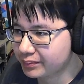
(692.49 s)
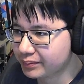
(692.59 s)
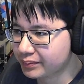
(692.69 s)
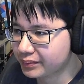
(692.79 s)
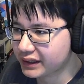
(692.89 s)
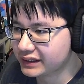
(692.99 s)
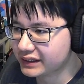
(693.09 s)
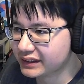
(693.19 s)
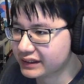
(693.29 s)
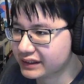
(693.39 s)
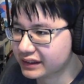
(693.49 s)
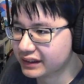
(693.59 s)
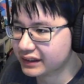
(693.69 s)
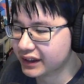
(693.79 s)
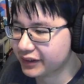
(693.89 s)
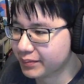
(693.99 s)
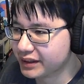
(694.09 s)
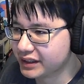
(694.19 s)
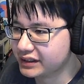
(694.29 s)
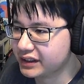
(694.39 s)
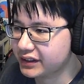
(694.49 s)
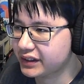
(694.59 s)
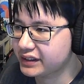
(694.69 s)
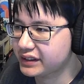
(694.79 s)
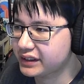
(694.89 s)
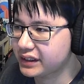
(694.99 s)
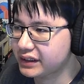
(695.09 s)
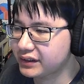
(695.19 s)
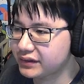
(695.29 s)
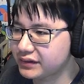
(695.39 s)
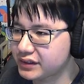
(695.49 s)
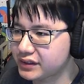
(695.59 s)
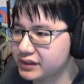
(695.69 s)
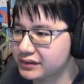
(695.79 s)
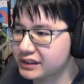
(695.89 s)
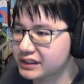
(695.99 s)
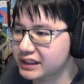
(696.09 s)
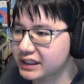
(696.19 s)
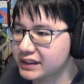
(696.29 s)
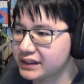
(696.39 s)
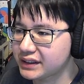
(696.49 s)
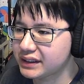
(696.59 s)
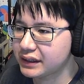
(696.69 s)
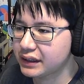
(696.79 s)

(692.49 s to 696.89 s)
press start, you can see the traditional grid style here.